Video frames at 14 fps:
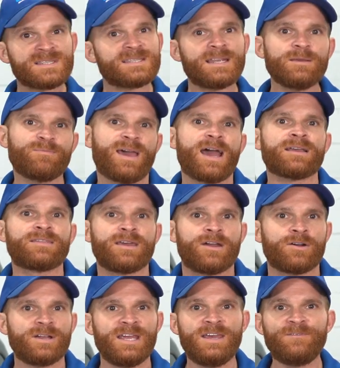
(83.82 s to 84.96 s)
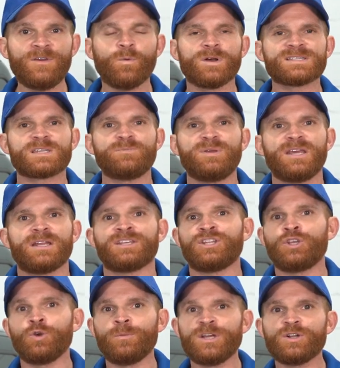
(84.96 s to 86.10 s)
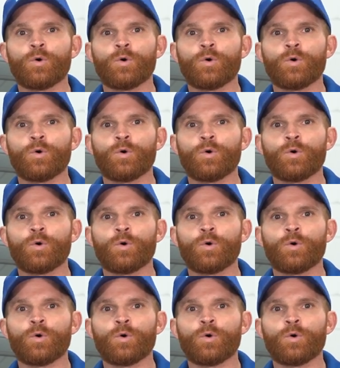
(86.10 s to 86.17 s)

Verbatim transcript: sitting back there, if it was to be in a humid